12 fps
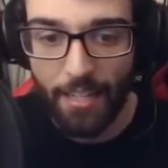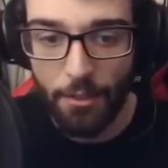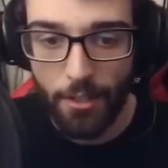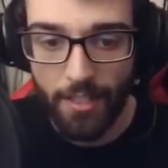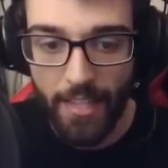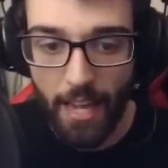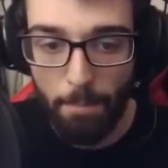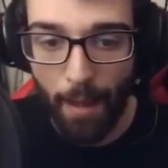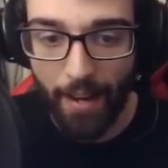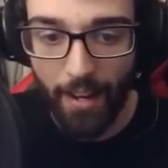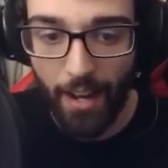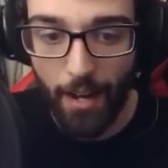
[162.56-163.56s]
you can get
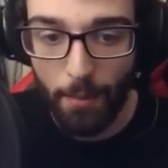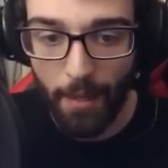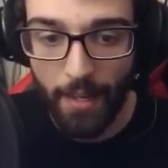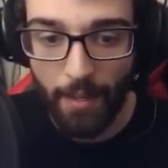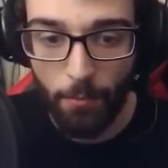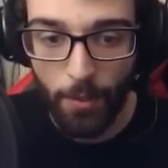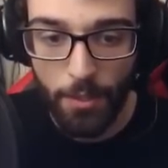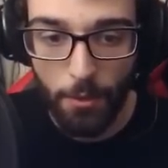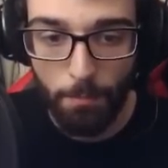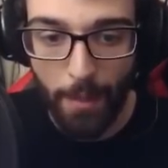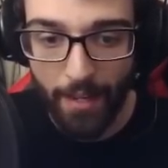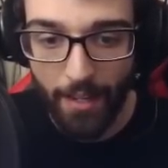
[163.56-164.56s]
back up, and when you're
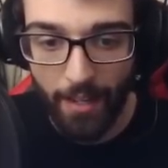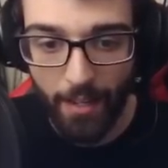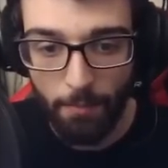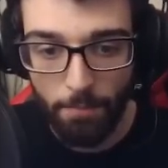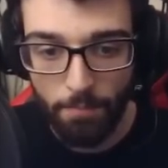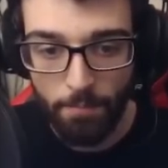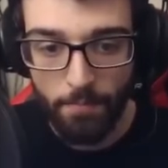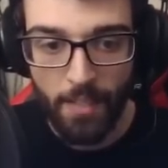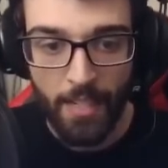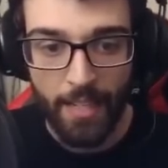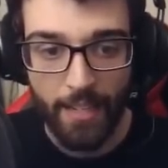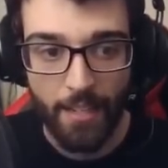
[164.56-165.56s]
back up,
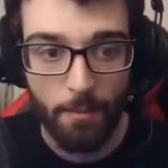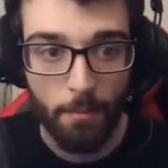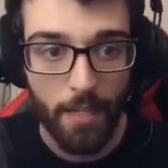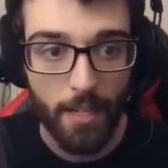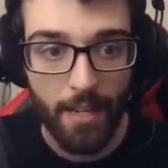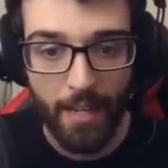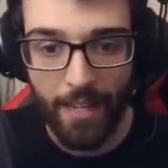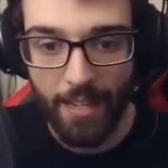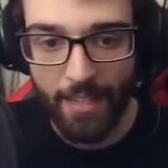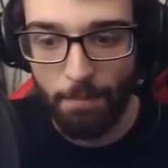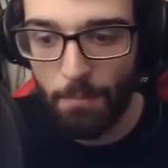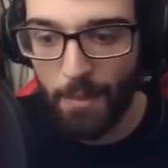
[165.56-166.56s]
it can be
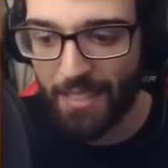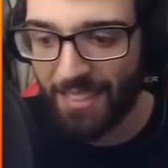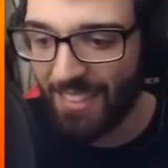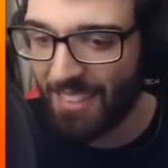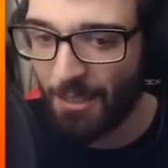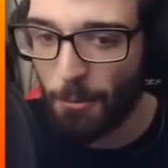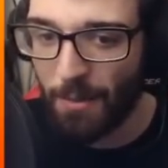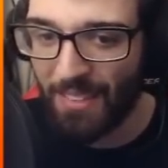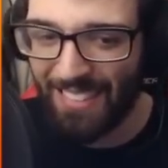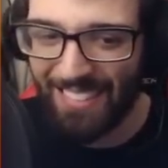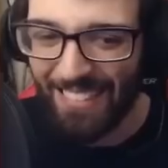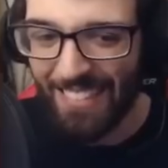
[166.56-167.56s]
a little
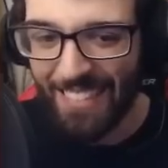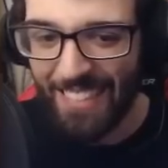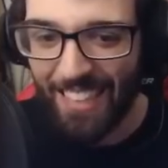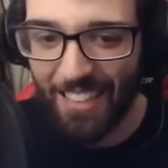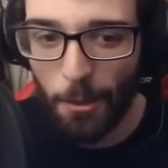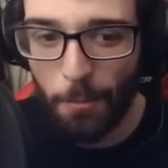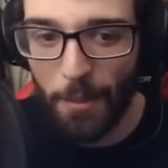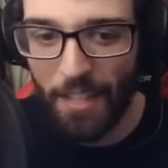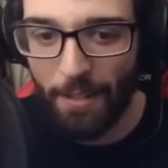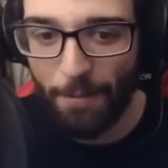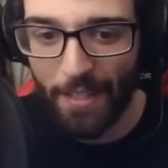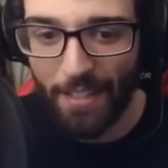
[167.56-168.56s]
bit
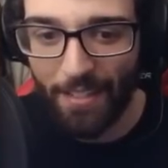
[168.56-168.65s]
iffy.